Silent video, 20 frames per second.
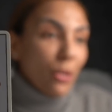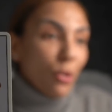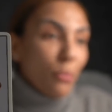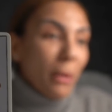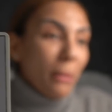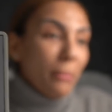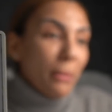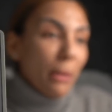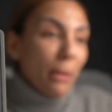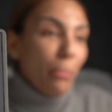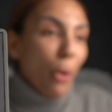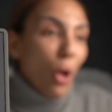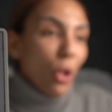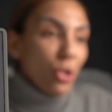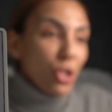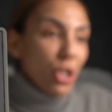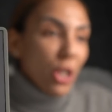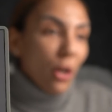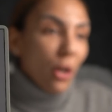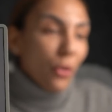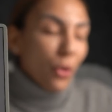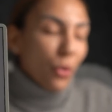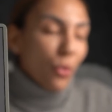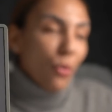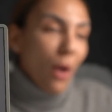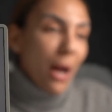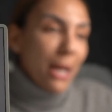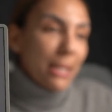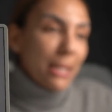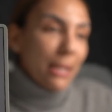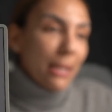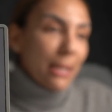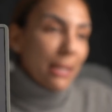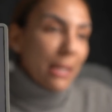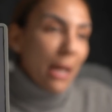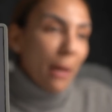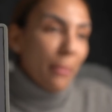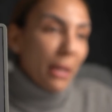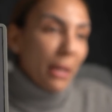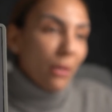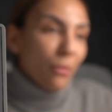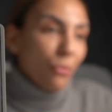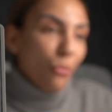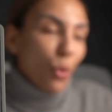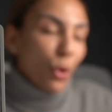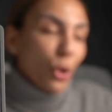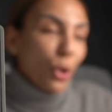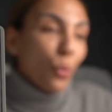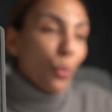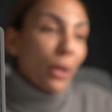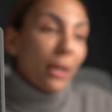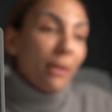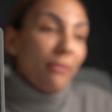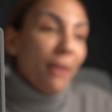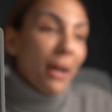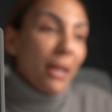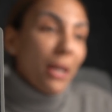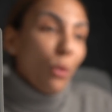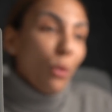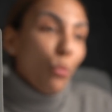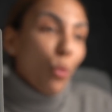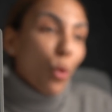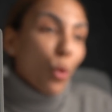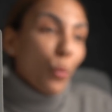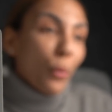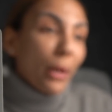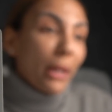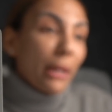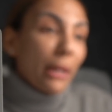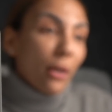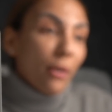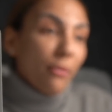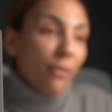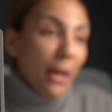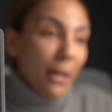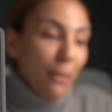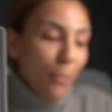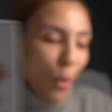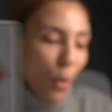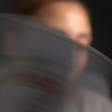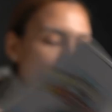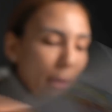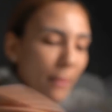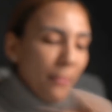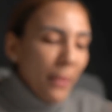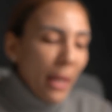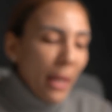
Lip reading: There may be an apology on the horizon that's coming in for you. We're going to find out more when we clarify in a moment.